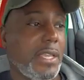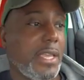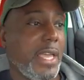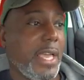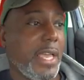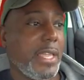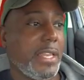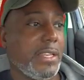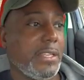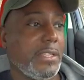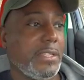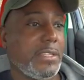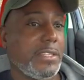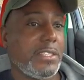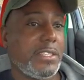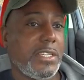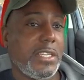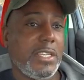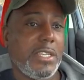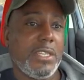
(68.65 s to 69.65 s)
And
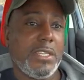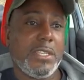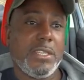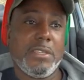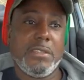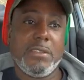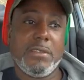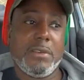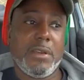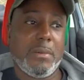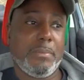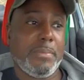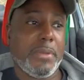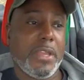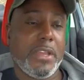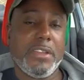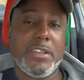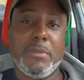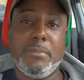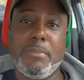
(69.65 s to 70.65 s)
she
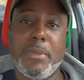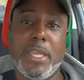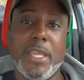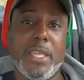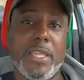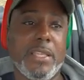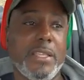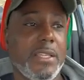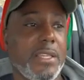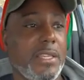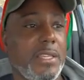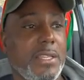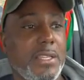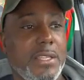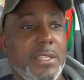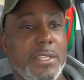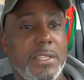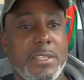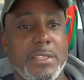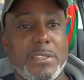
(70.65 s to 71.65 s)
appeared to be
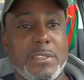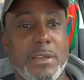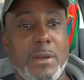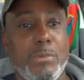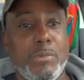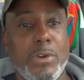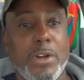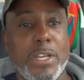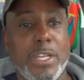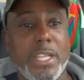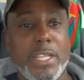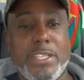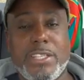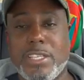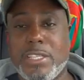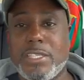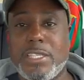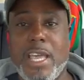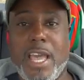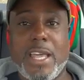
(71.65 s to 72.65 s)
someone that
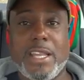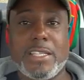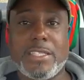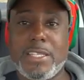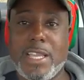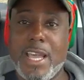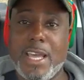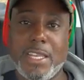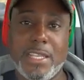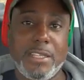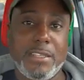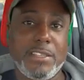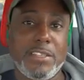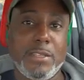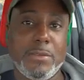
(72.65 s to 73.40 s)
just had a talent.